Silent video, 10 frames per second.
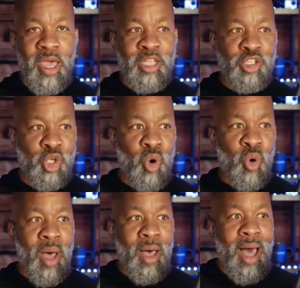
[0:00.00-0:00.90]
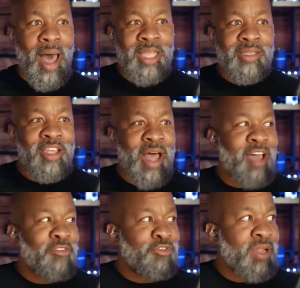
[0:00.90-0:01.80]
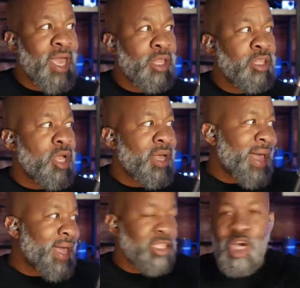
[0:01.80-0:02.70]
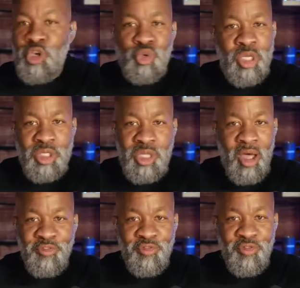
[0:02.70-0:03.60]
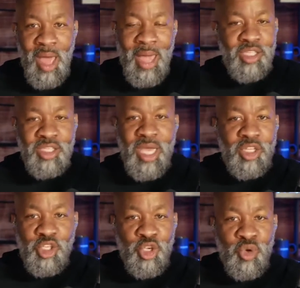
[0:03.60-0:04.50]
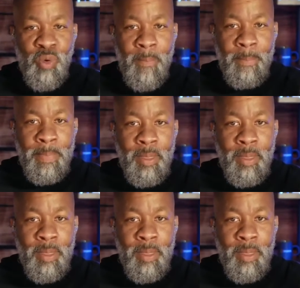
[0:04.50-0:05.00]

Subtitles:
And so I feel like, look, I can tell you this stuff. I can tell it to you.